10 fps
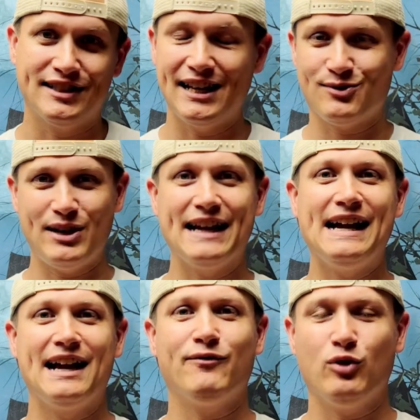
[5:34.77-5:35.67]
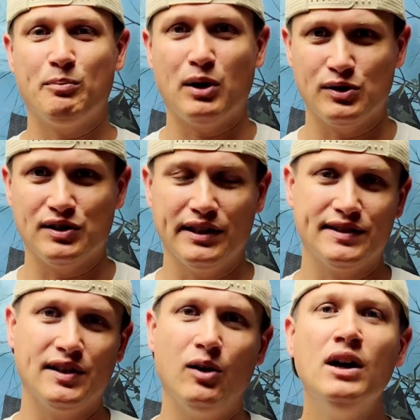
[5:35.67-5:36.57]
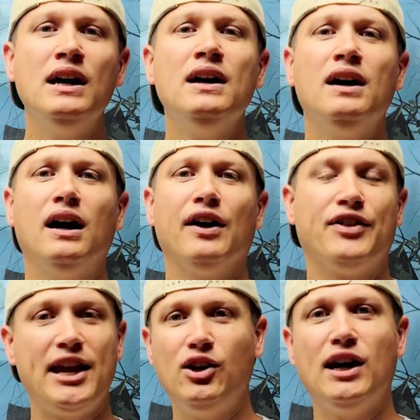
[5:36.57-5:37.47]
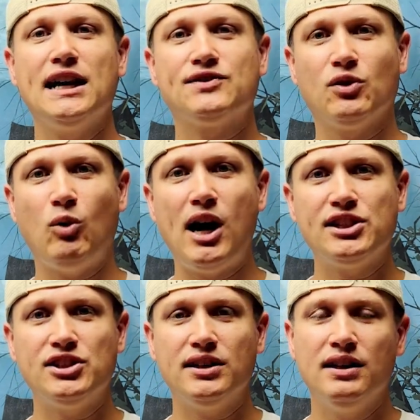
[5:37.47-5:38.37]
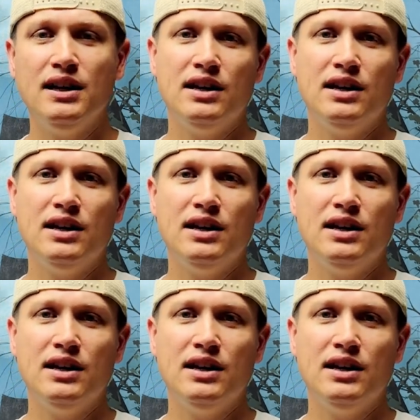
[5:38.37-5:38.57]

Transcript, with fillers: That's what I got it for personally. So uh, thank you guys for watching.